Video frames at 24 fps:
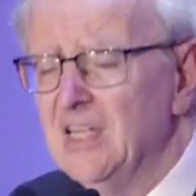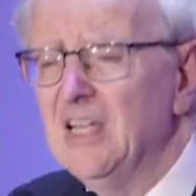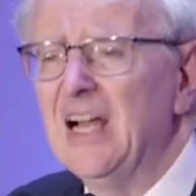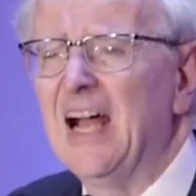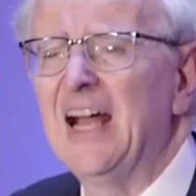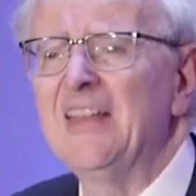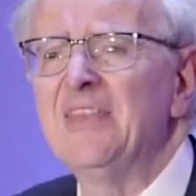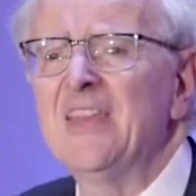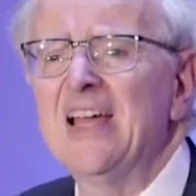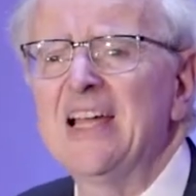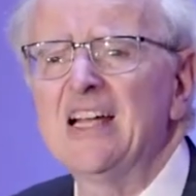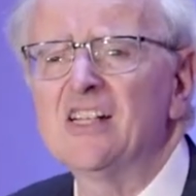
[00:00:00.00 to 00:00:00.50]

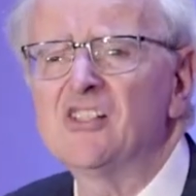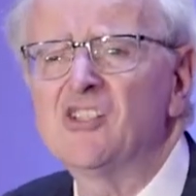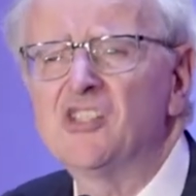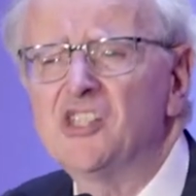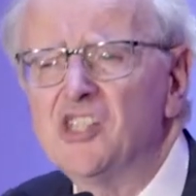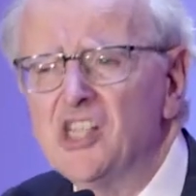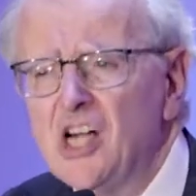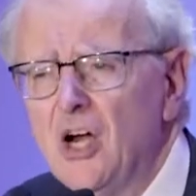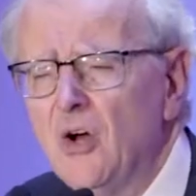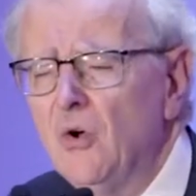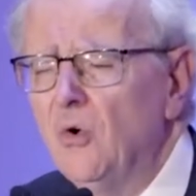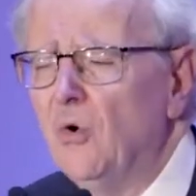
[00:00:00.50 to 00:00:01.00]
and they are
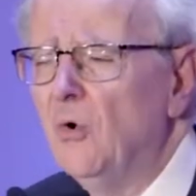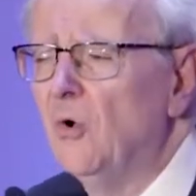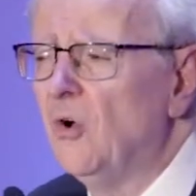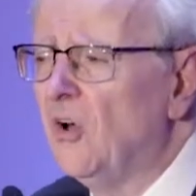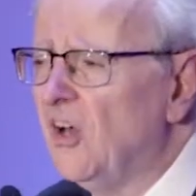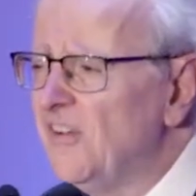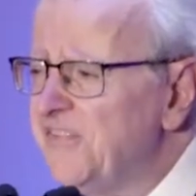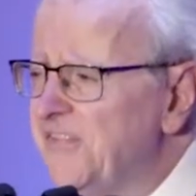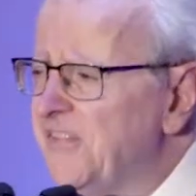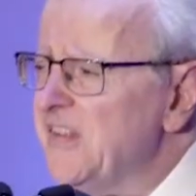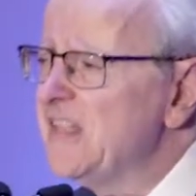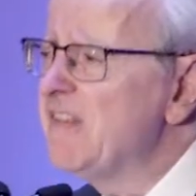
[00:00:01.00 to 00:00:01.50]
so
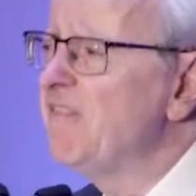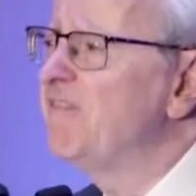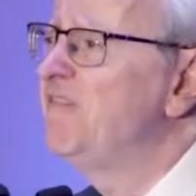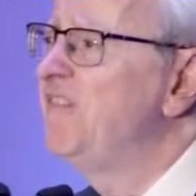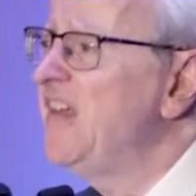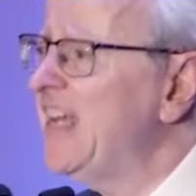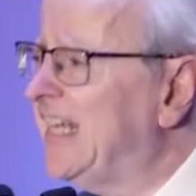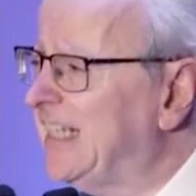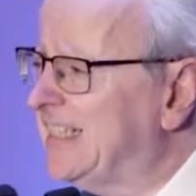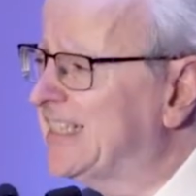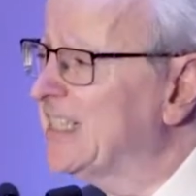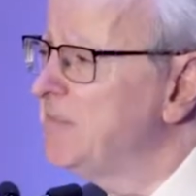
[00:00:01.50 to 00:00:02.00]
often
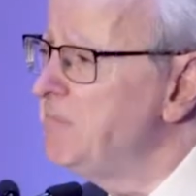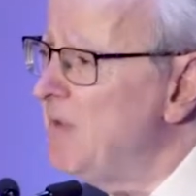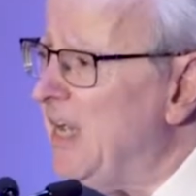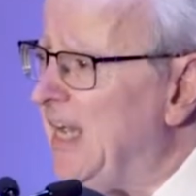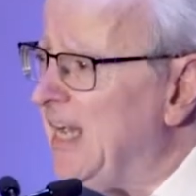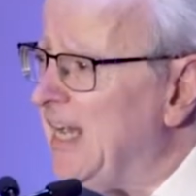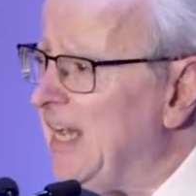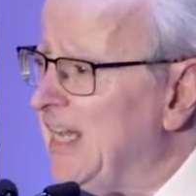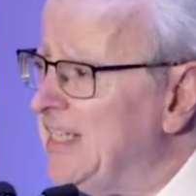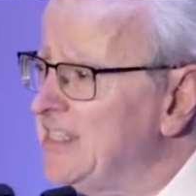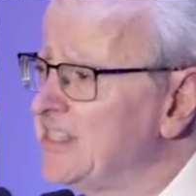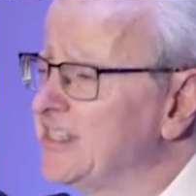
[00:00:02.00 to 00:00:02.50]

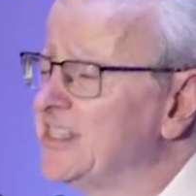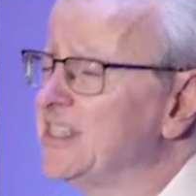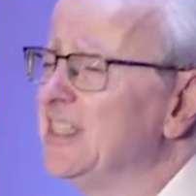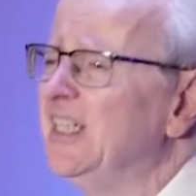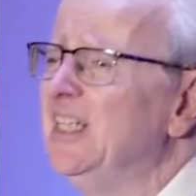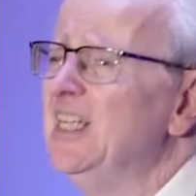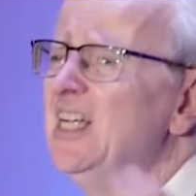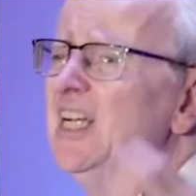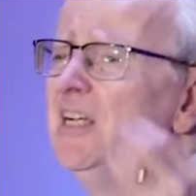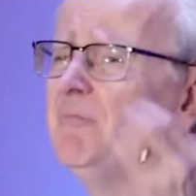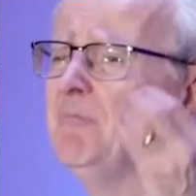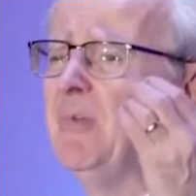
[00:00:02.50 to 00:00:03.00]
victimized
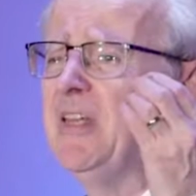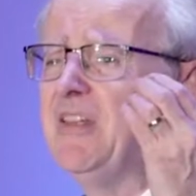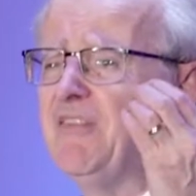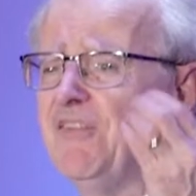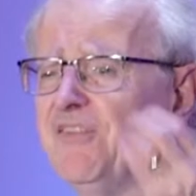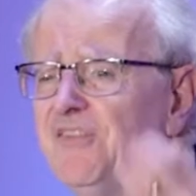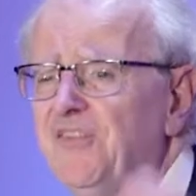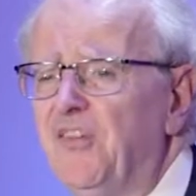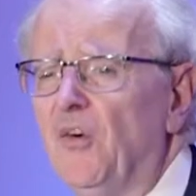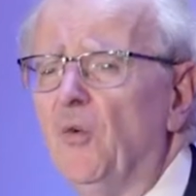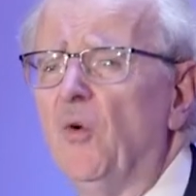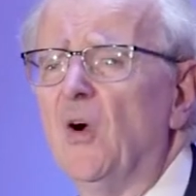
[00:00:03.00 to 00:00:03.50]

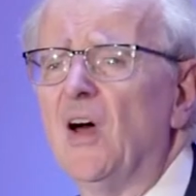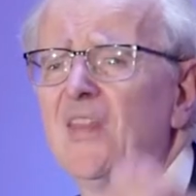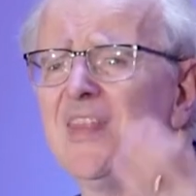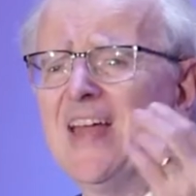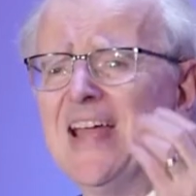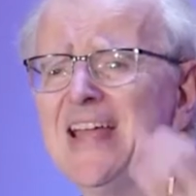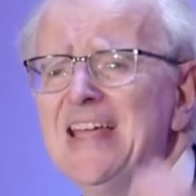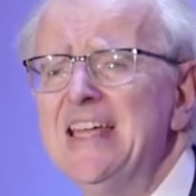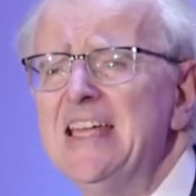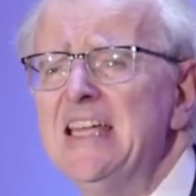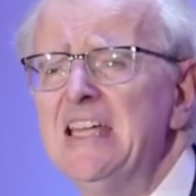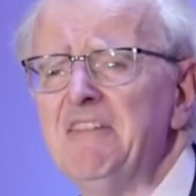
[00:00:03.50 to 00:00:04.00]
before
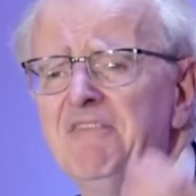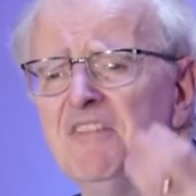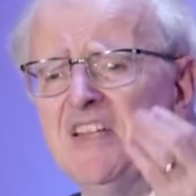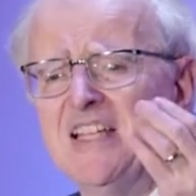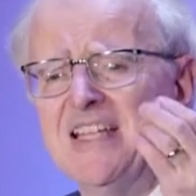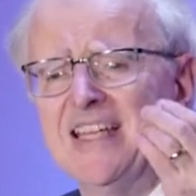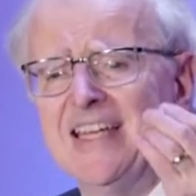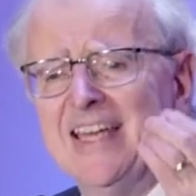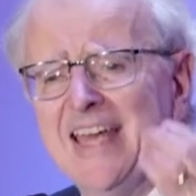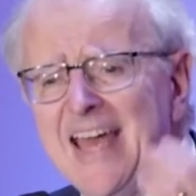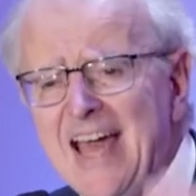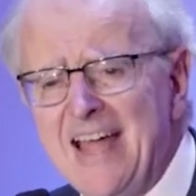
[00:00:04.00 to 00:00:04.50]
they
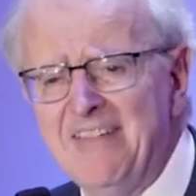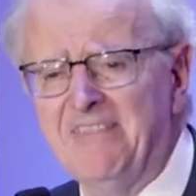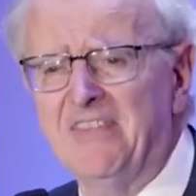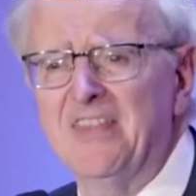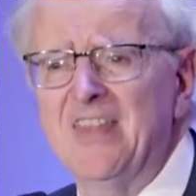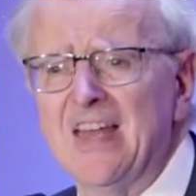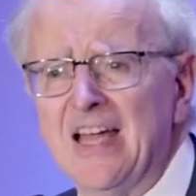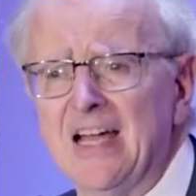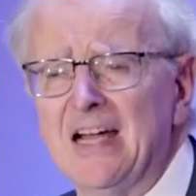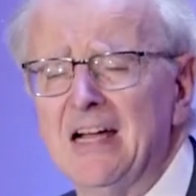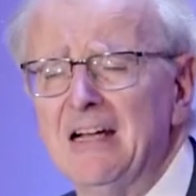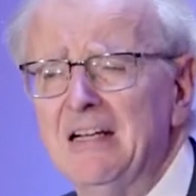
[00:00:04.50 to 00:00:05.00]
even get
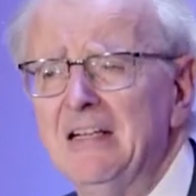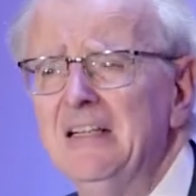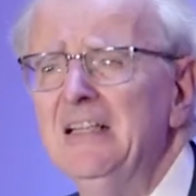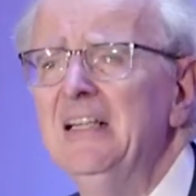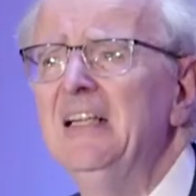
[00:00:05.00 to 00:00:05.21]
there.